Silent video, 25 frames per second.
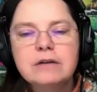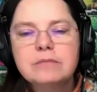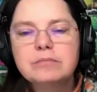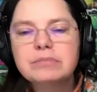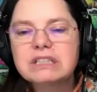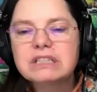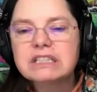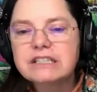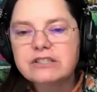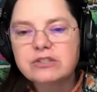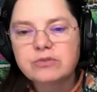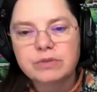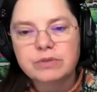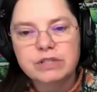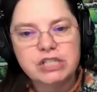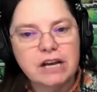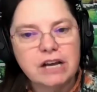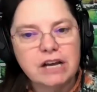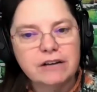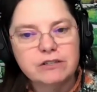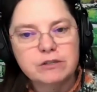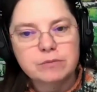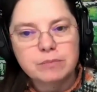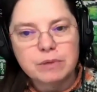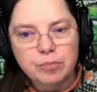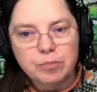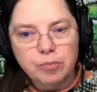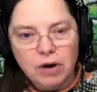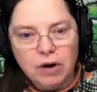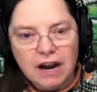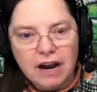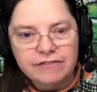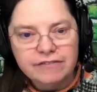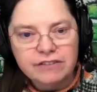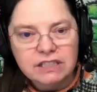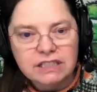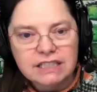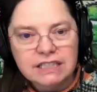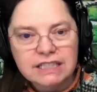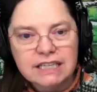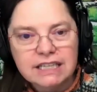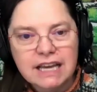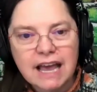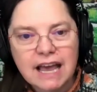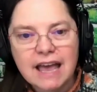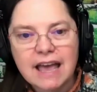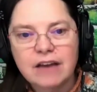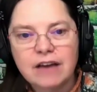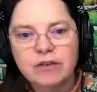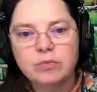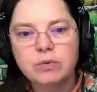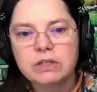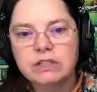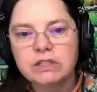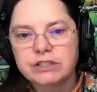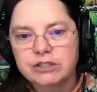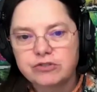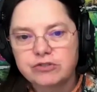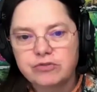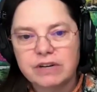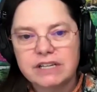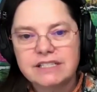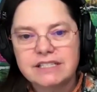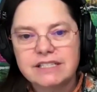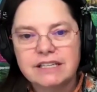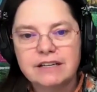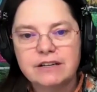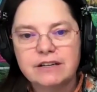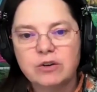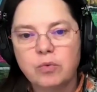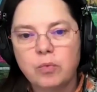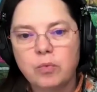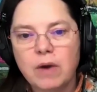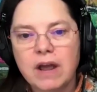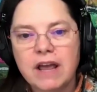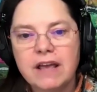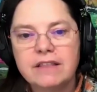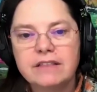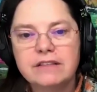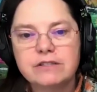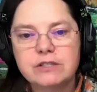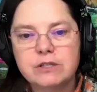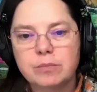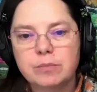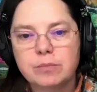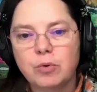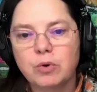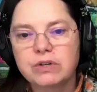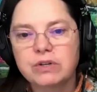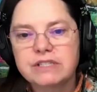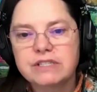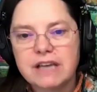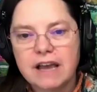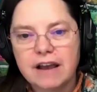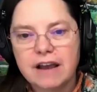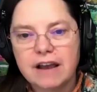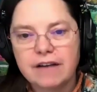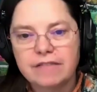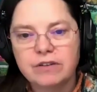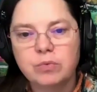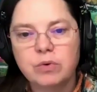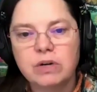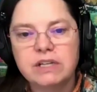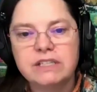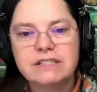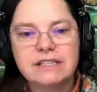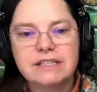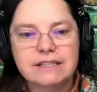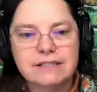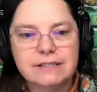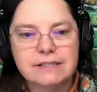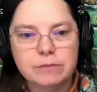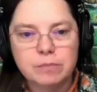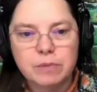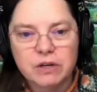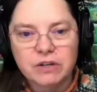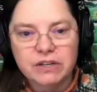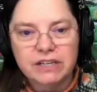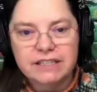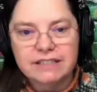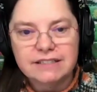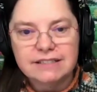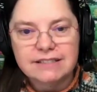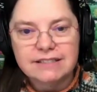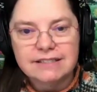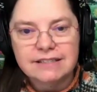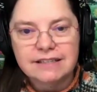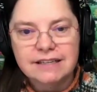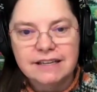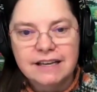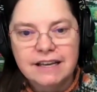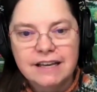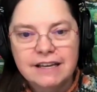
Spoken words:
please reach out to me privately and we'll address it in a way that supports everyone's experience.